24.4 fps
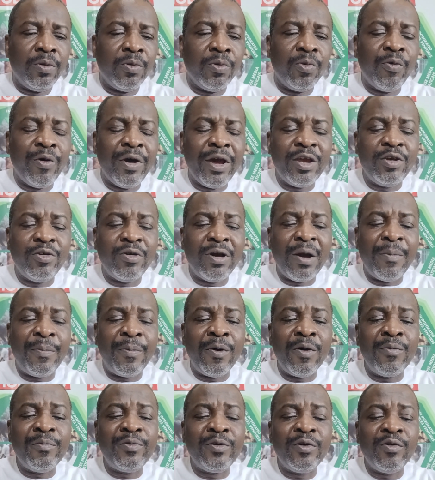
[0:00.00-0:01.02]
When you are
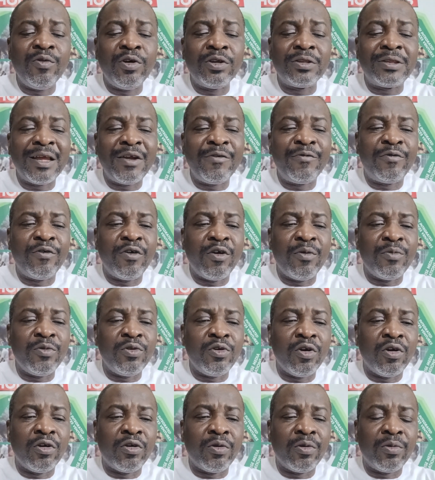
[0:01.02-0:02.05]
pumping water from
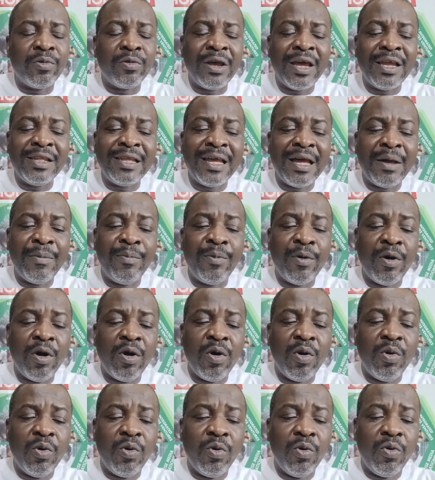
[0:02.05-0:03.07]
your either
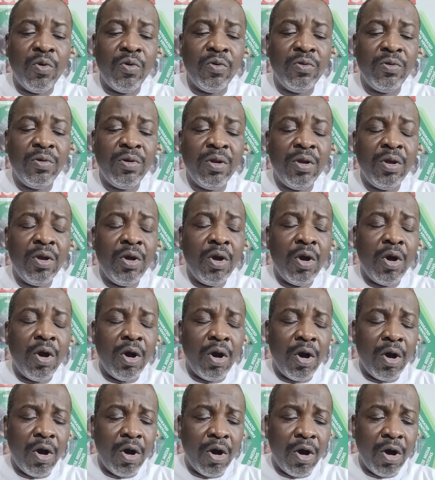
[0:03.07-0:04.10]
borehole
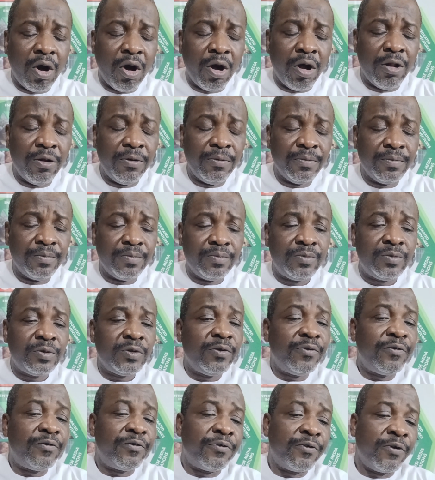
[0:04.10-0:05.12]
or
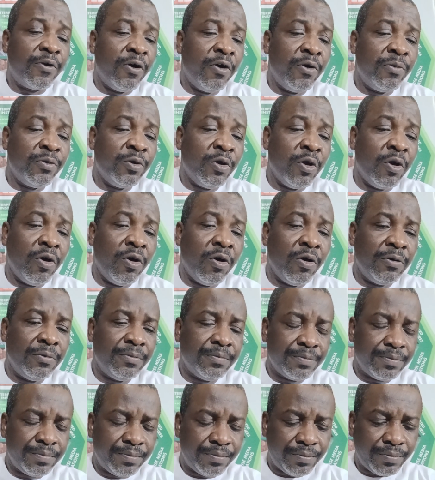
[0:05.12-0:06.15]
from your
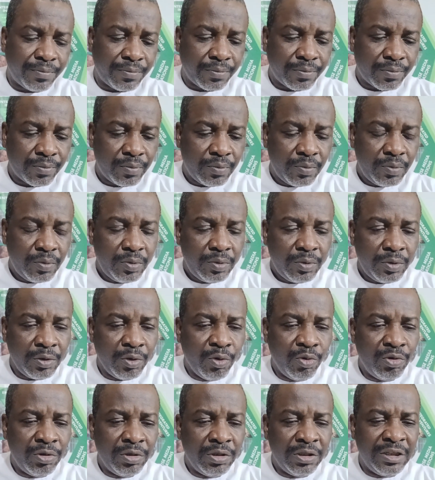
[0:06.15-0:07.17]

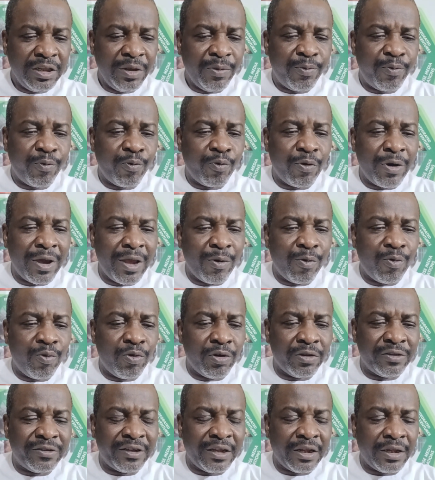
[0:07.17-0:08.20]
deep well
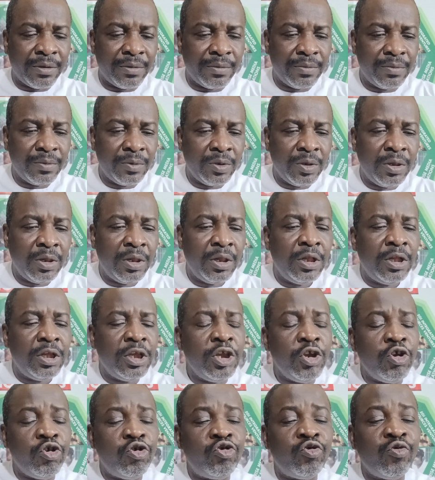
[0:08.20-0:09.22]
water,
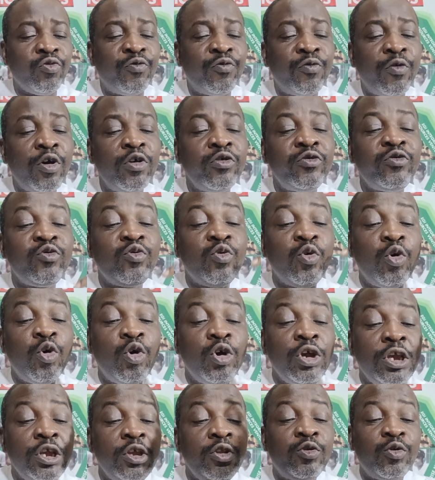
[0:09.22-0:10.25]
it should first go
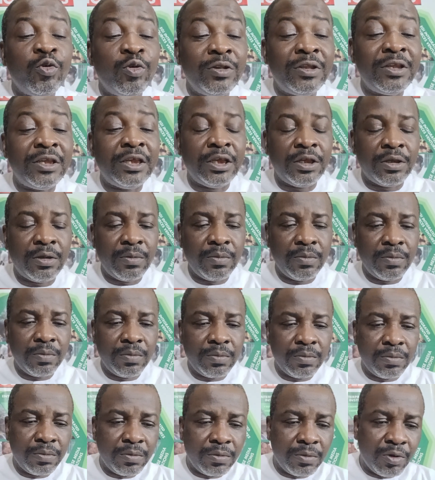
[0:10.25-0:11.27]
into the
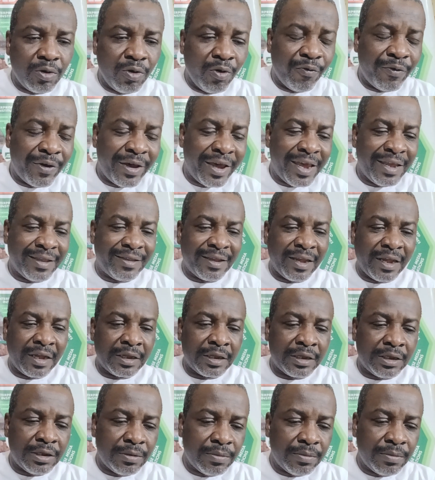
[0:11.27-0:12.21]
overhead tank.